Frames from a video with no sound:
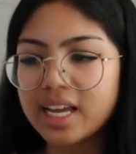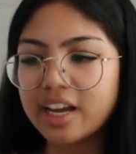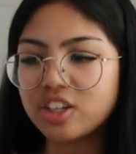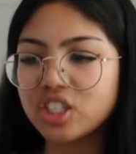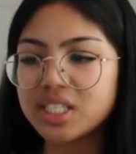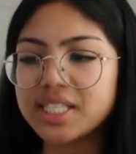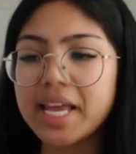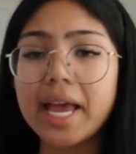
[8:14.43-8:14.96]
I
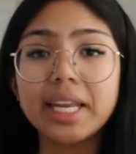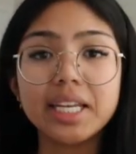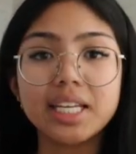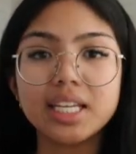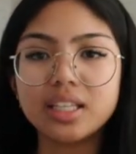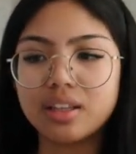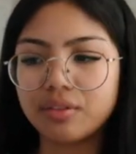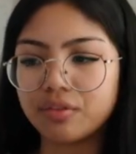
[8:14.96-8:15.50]
just
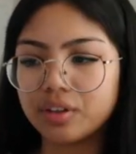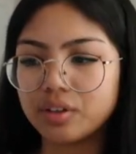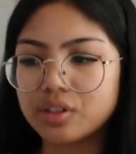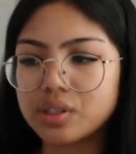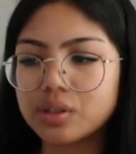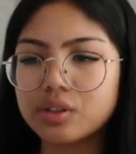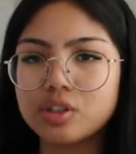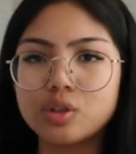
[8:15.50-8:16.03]
edited the
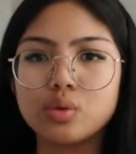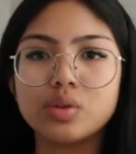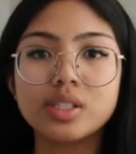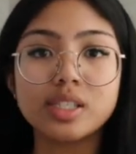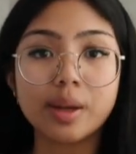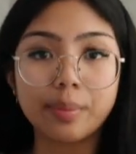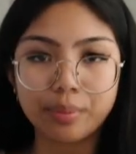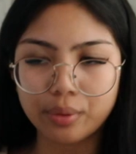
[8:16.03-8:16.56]
filter to
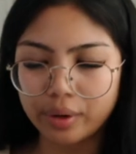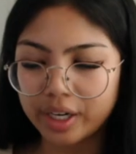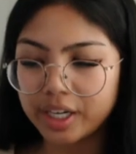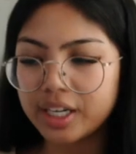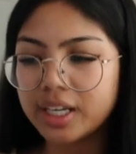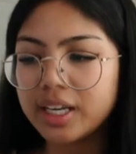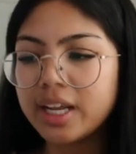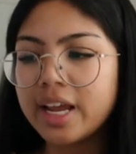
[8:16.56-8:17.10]
separate
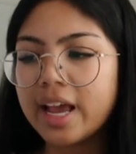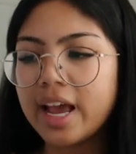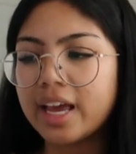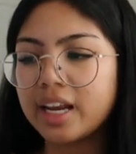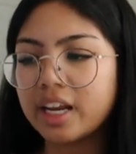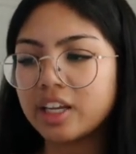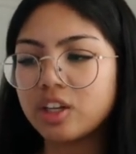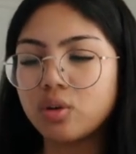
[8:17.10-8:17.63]
it,
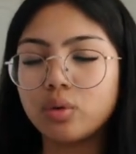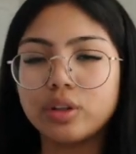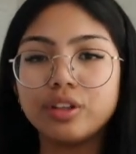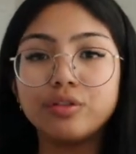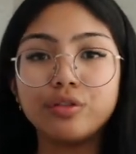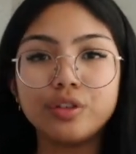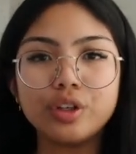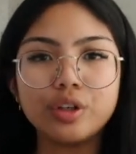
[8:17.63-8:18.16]
and I can only
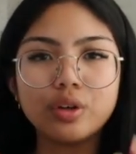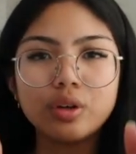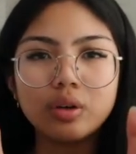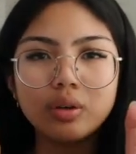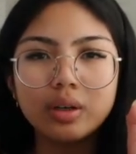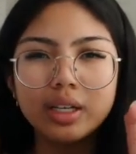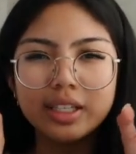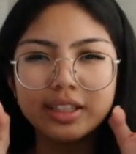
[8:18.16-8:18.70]

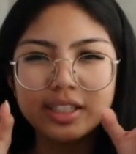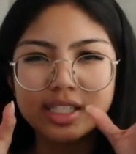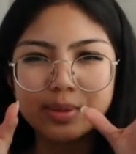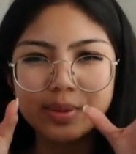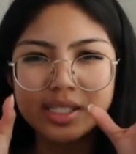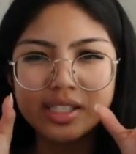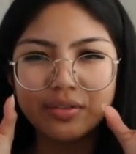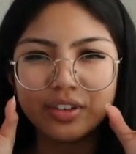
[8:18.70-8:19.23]
view the
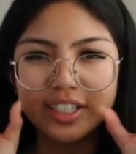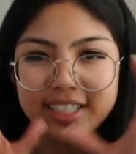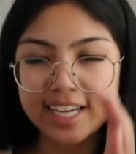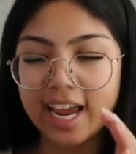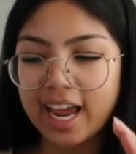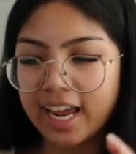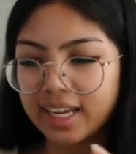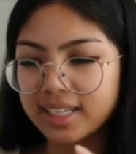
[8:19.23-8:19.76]
specific
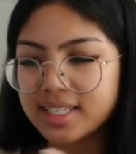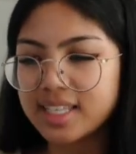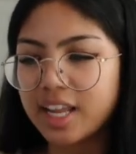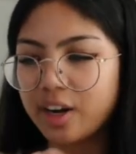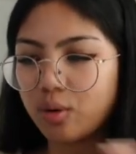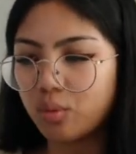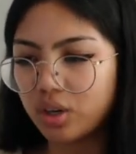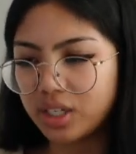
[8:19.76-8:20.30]
tags that
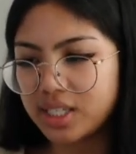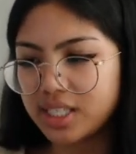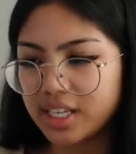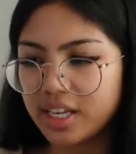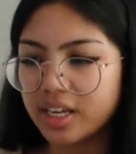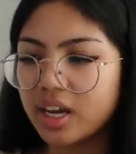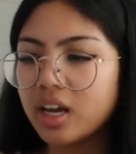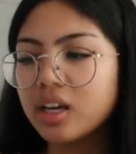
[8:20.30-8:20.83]
I want to
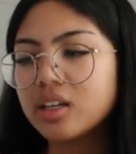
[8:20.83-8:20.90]
see.